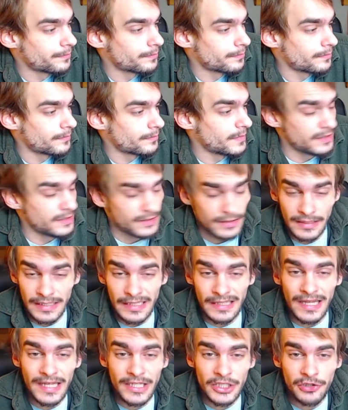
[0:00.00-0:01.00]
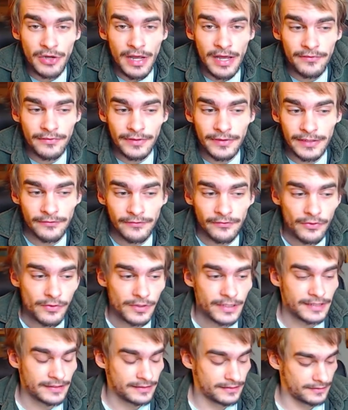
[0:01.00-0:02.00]
Like traveling for
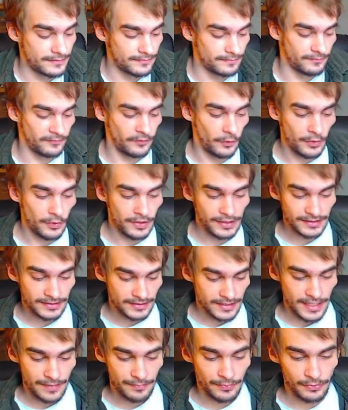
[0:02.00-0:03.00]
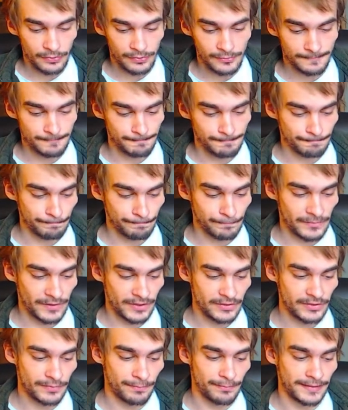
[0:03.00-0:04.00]
an example,
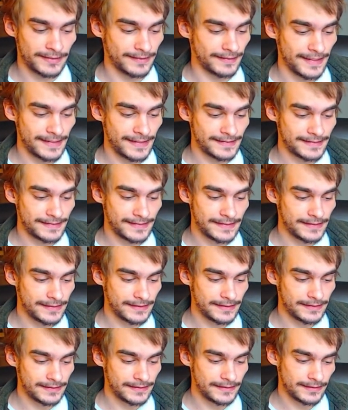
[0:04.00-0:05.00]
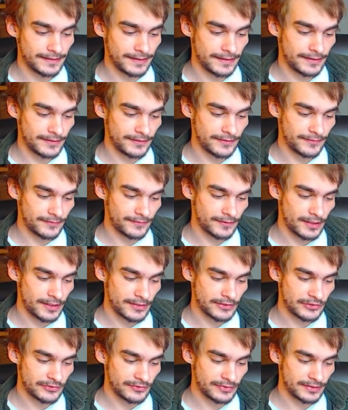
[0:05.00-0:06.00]
there's plenty of
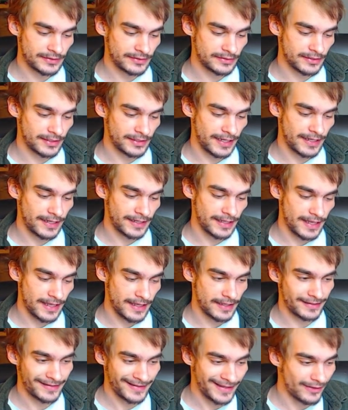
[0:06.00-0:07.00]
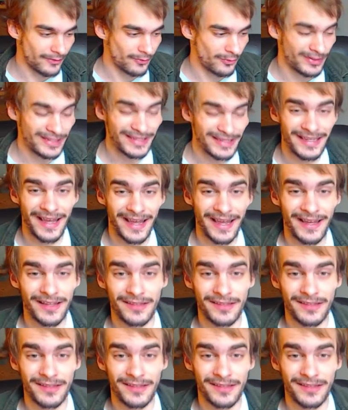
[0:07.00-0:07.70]
countries that I can't get weed at.